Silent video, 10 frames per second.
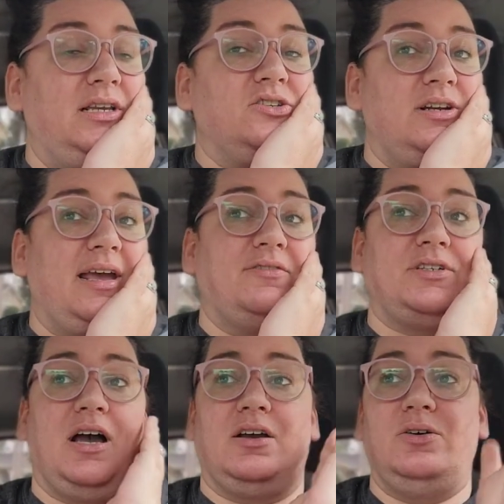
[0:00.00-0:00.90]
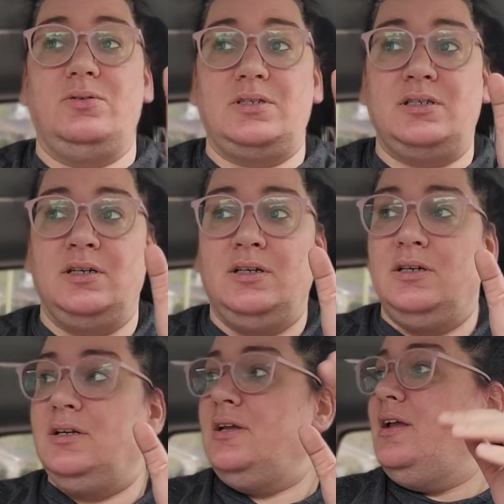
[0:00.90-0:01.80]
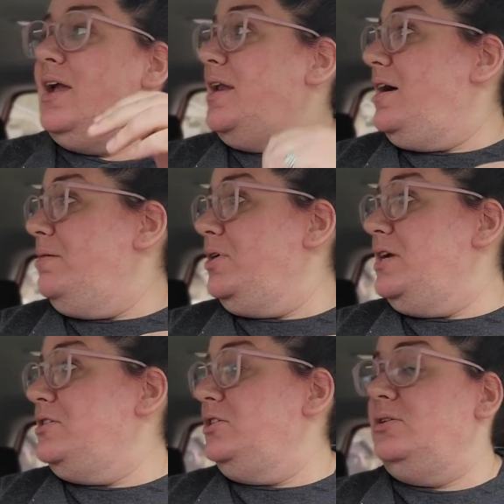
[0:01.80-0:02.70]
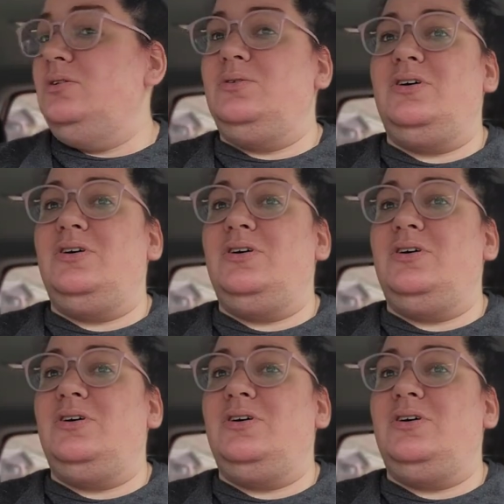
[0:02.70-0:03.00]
He's gonna have tacos and I'm gonna do,